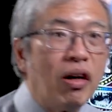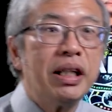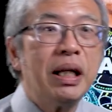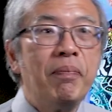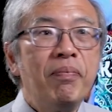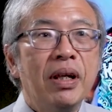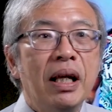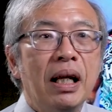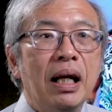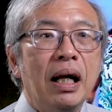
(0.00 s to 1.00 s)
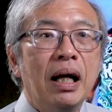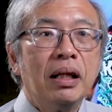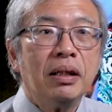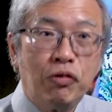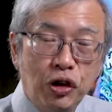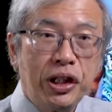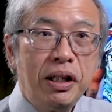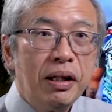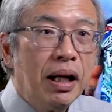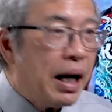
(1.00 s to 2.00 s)
on him,
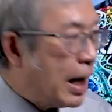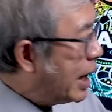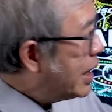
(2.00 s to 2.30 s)
footy, and